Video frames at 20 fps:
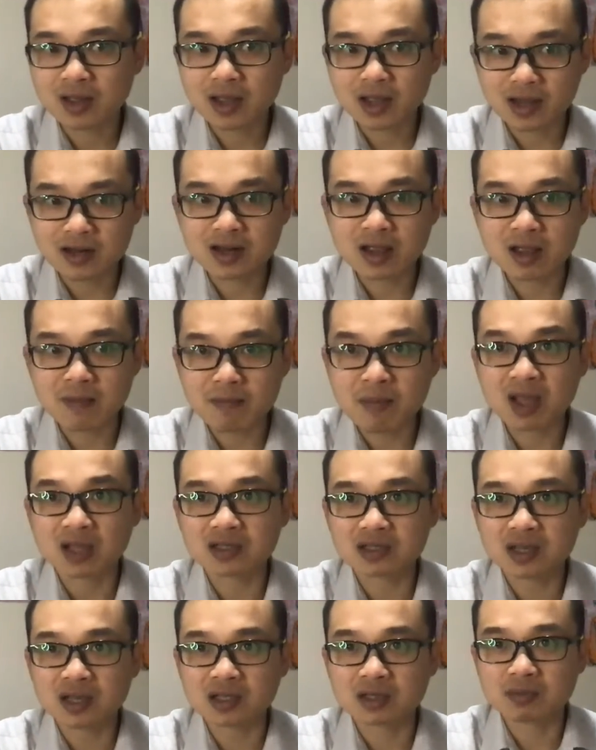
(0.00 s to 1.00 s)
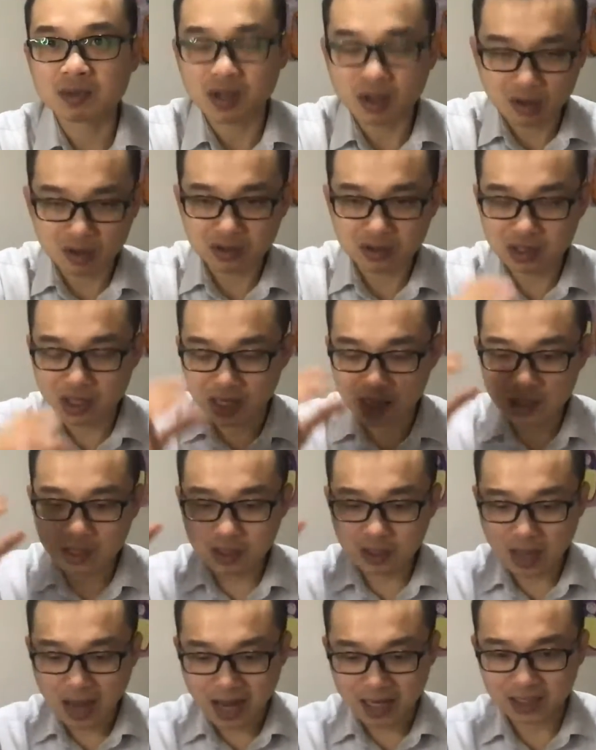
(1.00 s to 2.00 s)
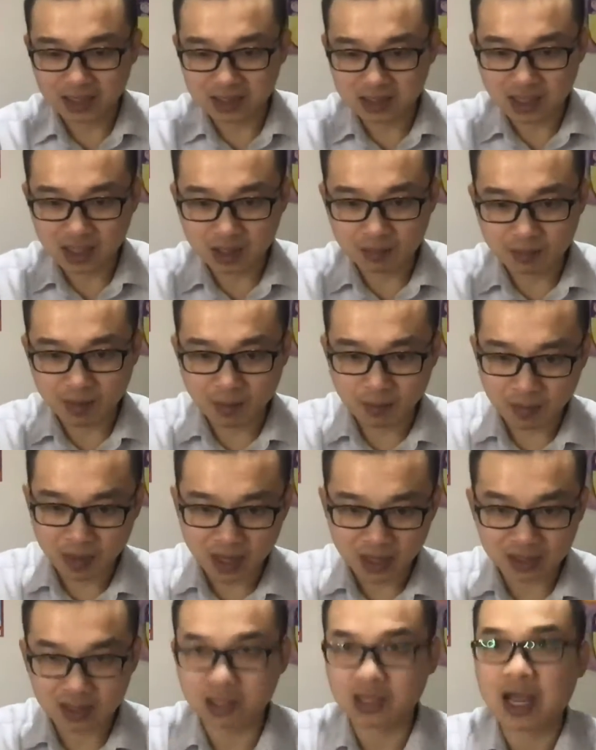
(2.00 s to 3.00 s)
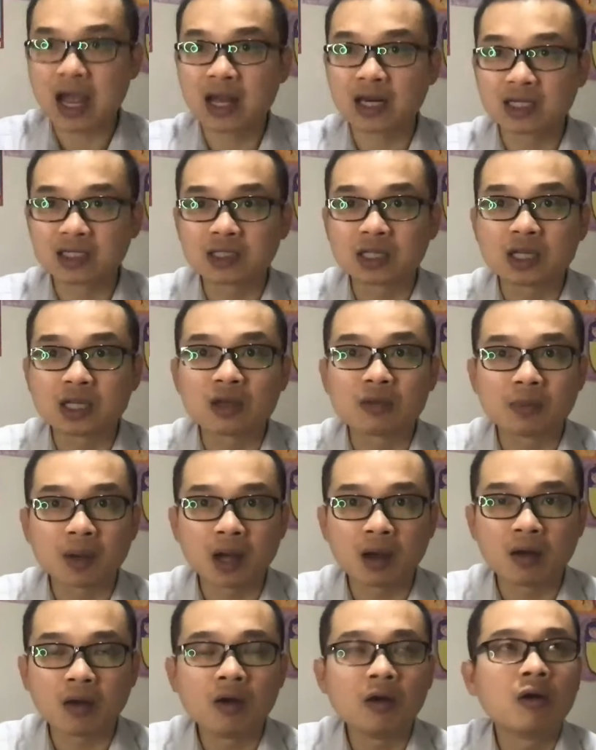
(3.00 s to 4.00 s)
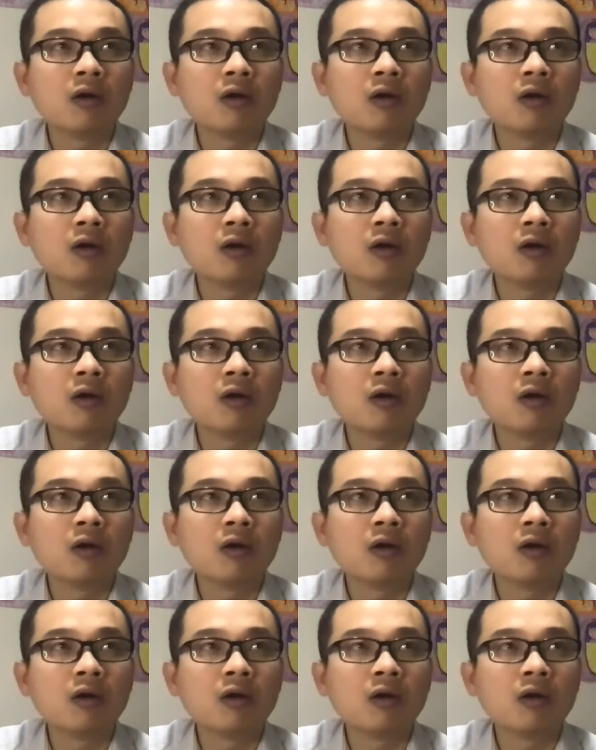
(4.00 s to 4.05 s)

And that makes sense because they understand about blood, they don't understand about